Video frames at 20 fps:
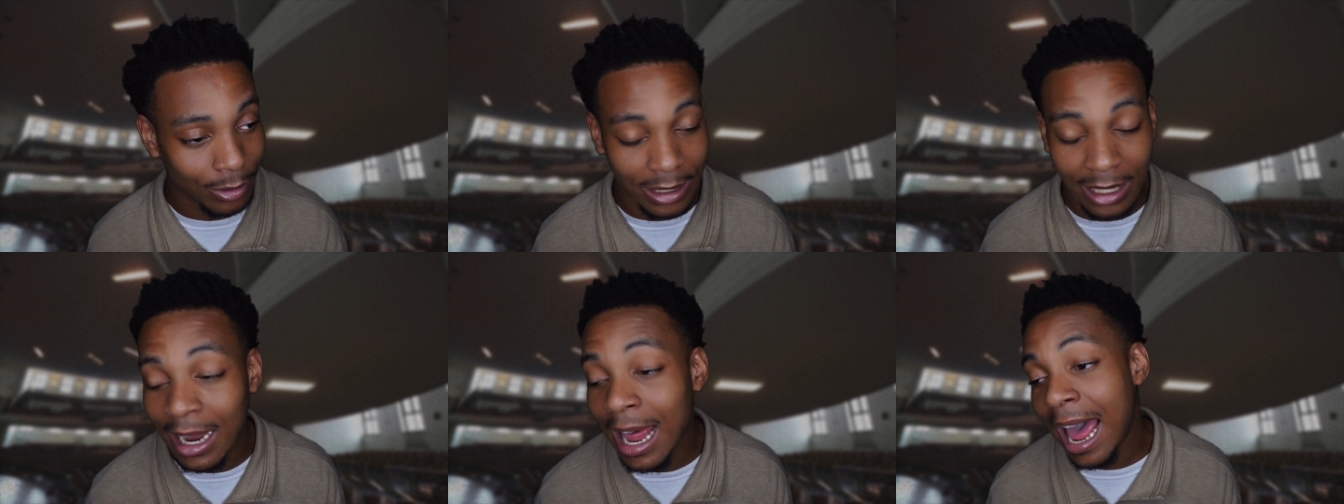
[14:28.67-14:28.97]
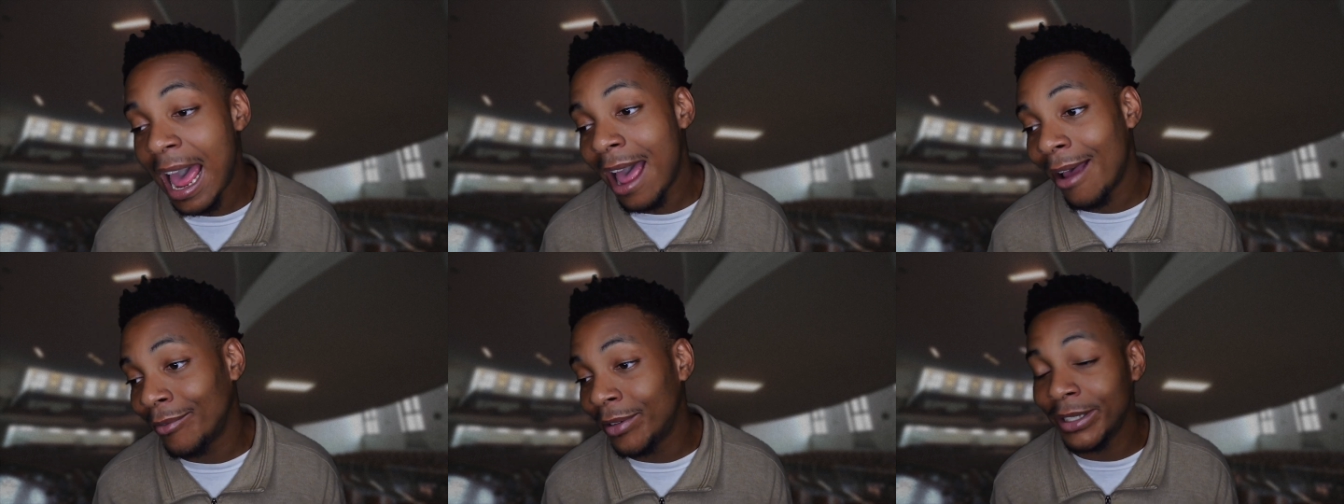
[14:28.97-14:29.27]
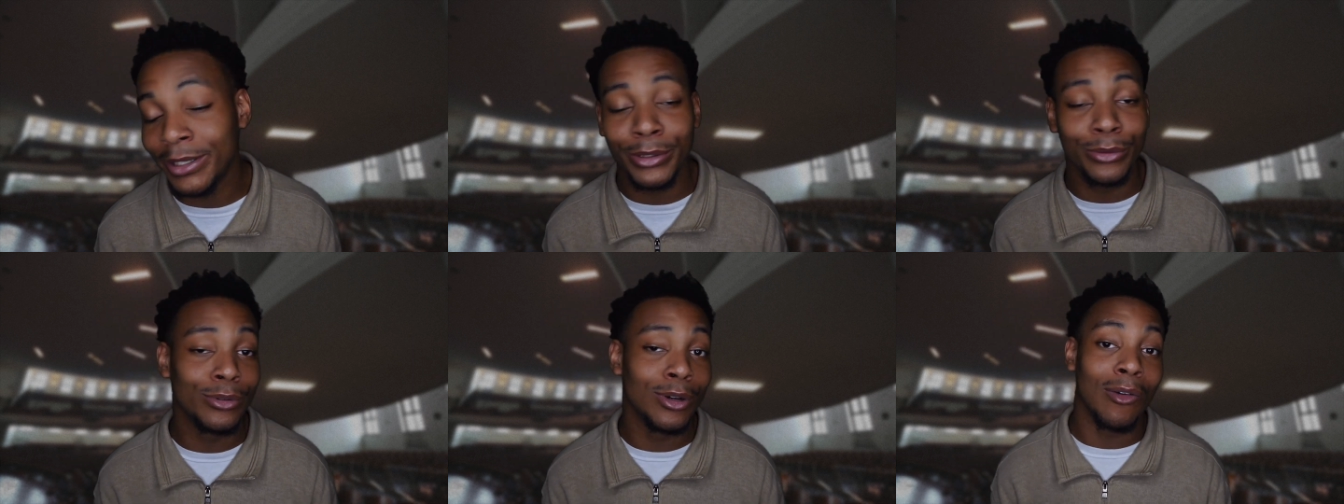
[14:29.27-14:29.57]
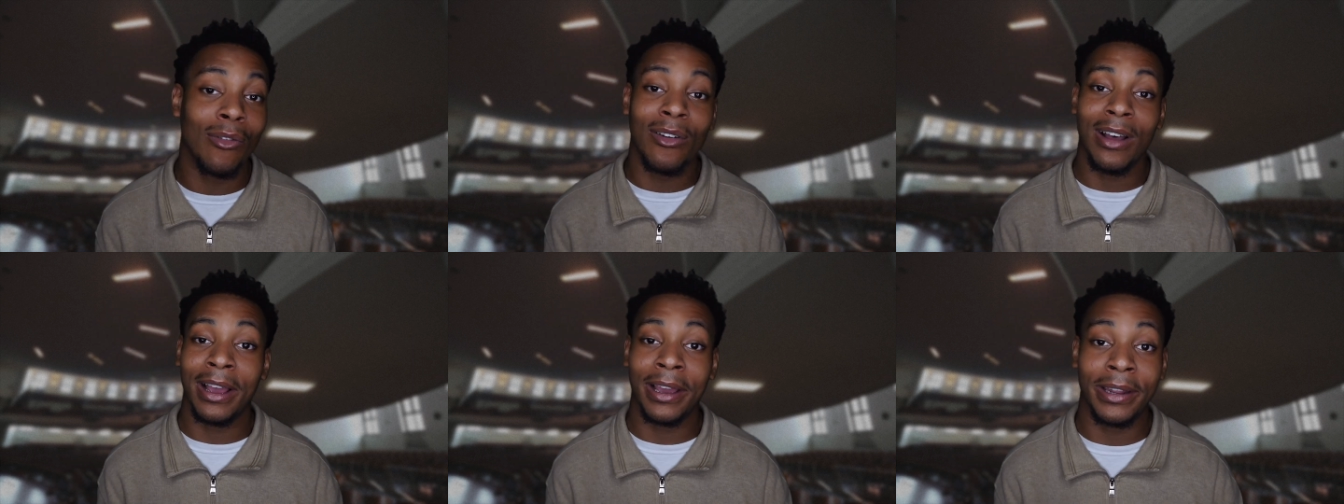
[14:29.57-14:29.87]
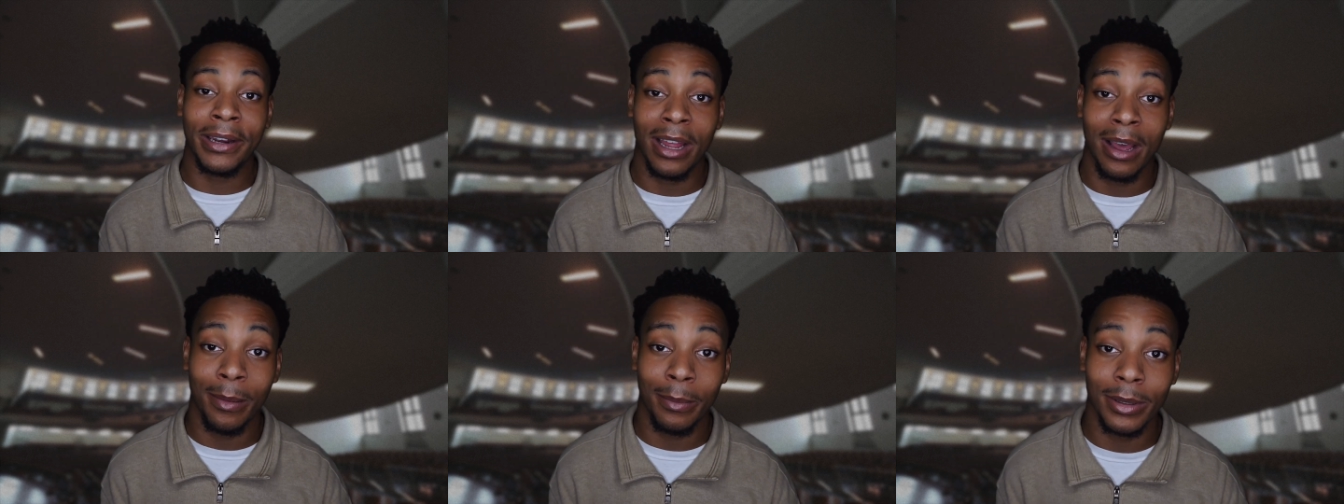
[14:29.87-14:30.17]
The live didn't do no
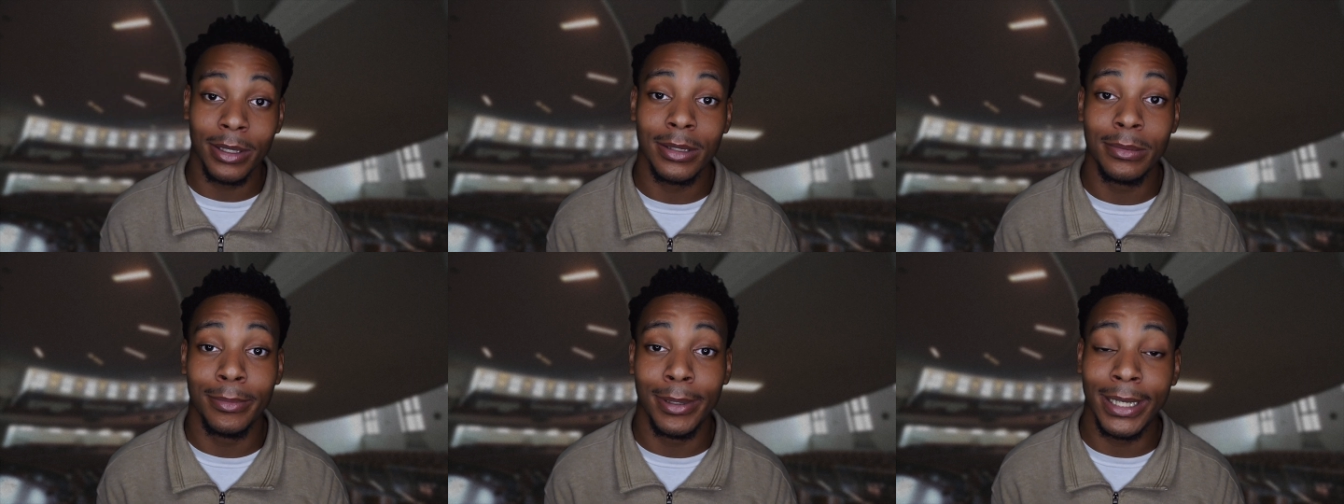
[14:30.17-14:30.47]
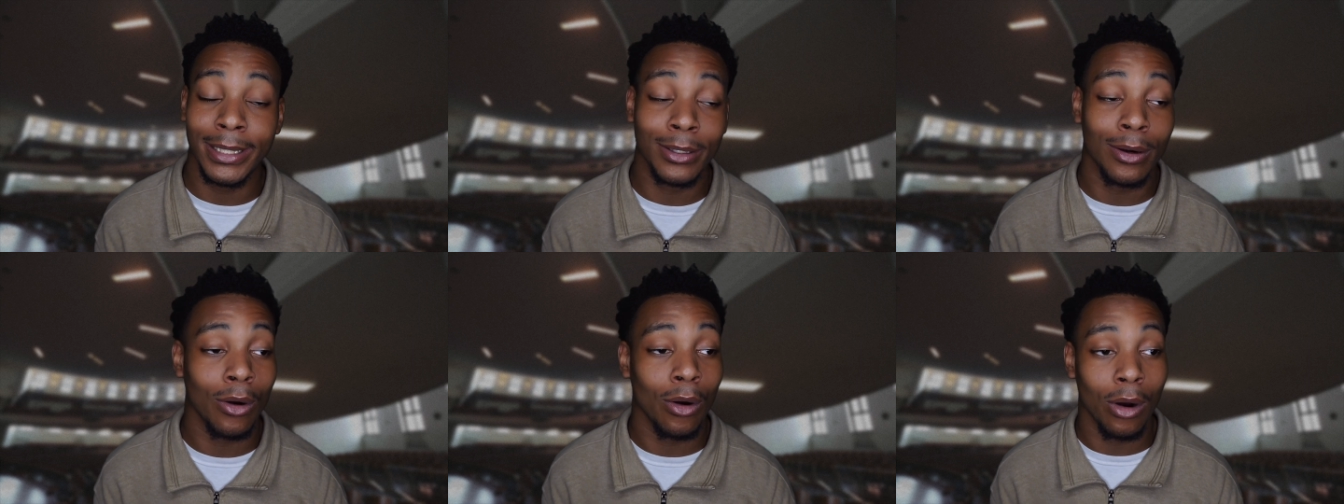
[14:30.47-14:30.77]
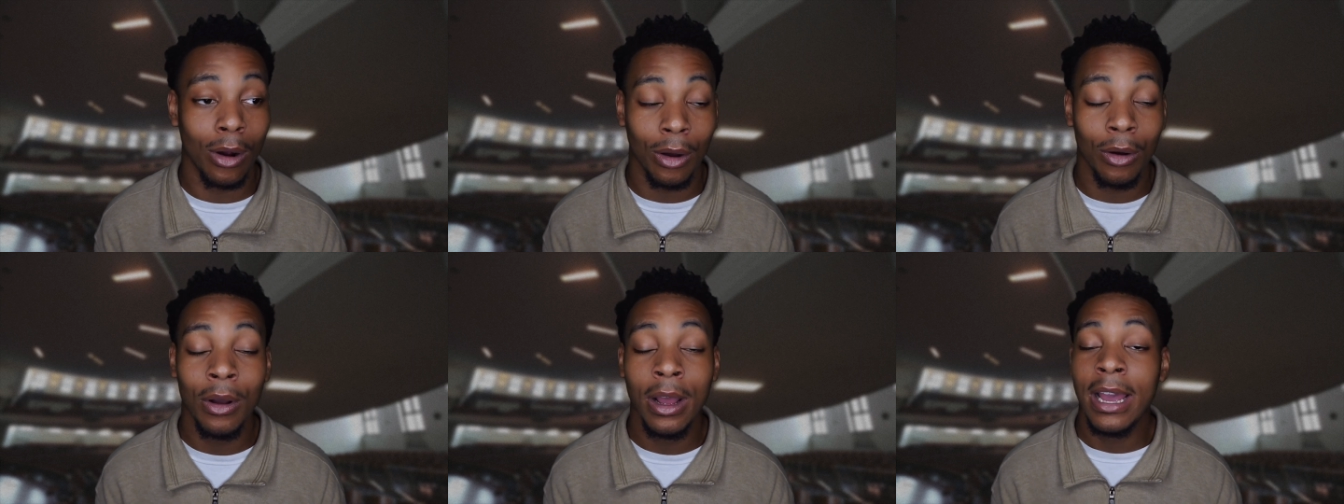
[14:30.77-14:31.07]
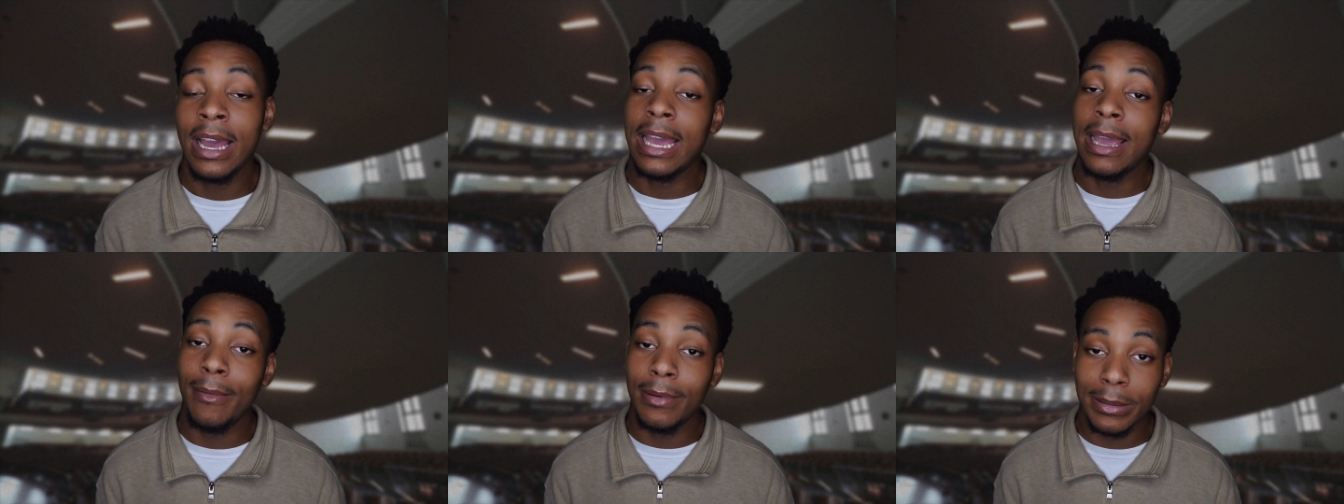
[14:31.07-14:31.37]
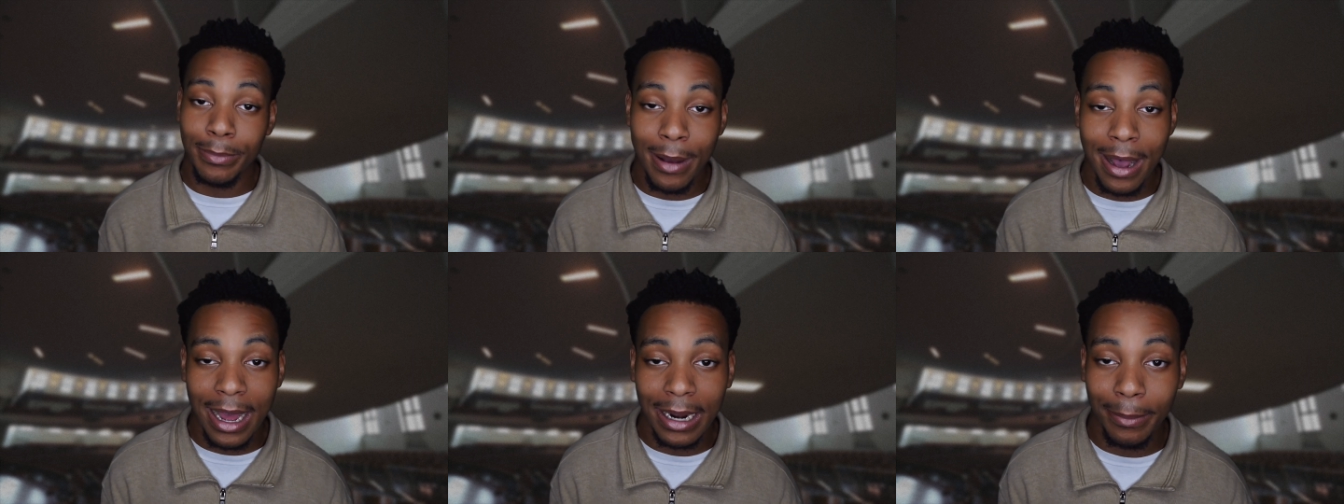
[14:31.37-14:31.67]
fucking numbers. But girl, he was
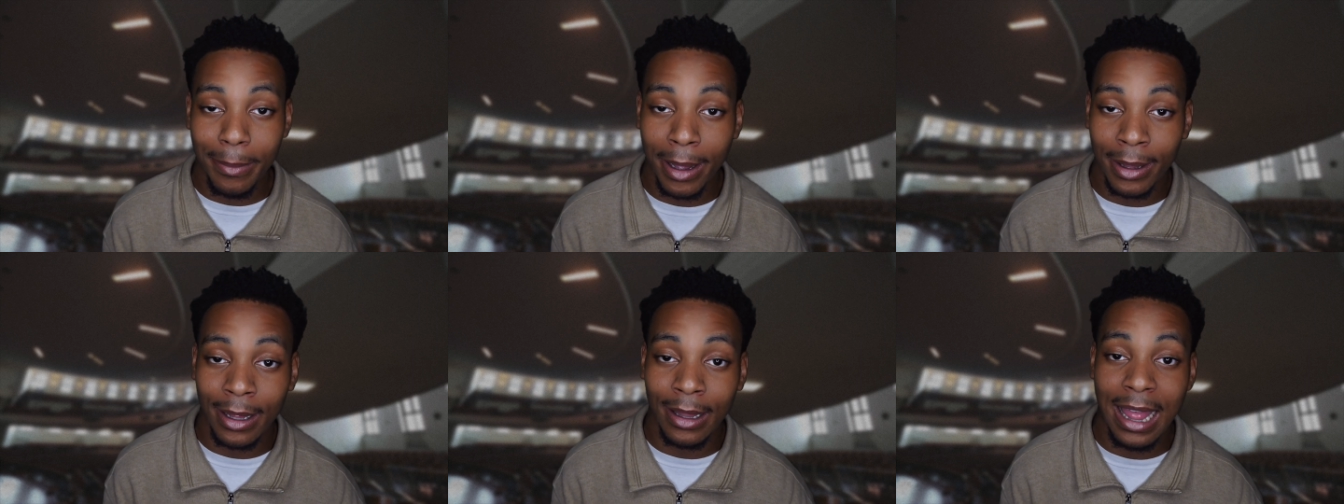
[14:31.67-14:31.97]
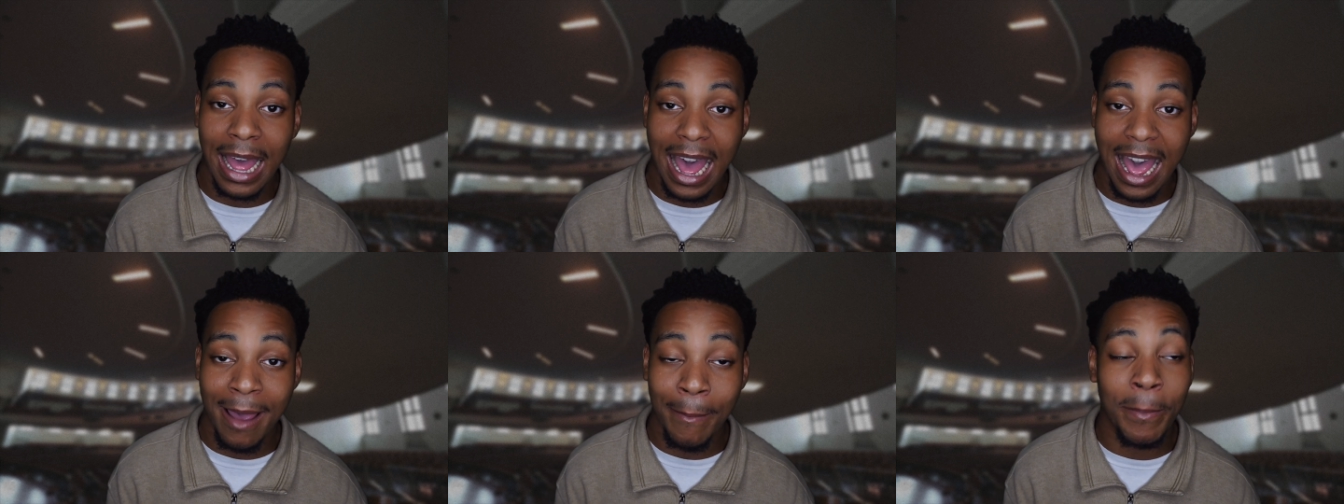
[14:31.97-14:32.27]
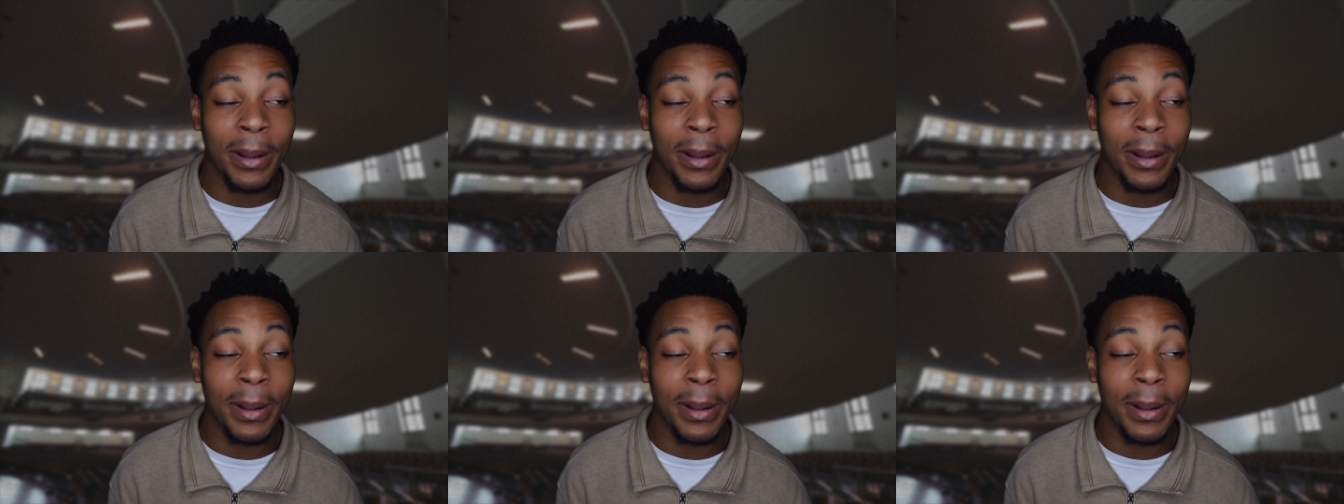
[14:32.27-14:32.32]
bothered about the live.